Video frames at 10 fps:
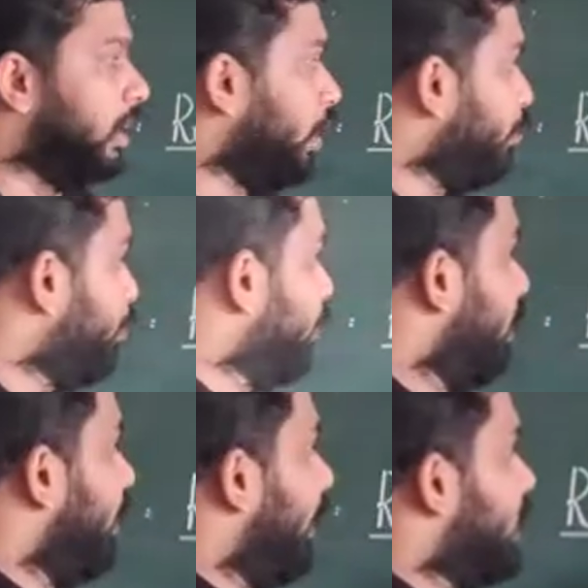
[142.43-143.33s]
if
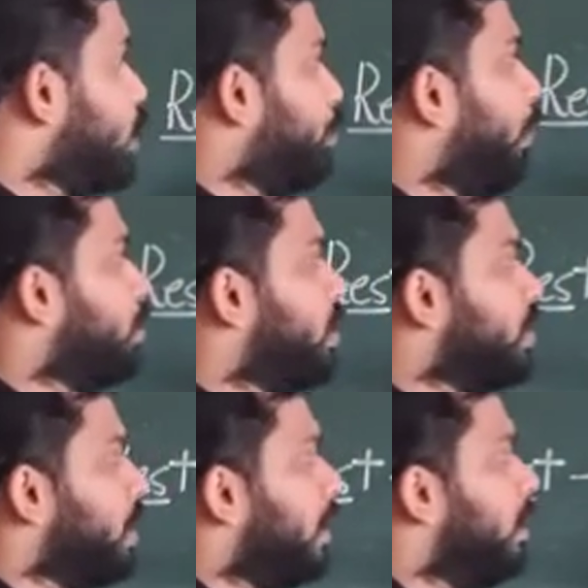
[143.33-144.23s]
its
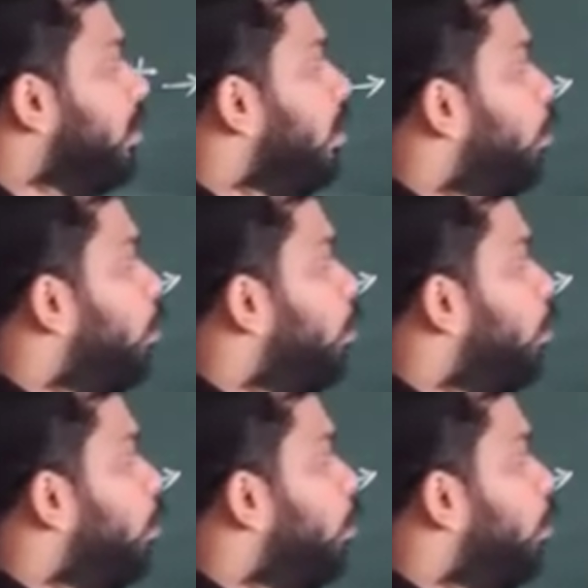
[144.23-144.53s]
position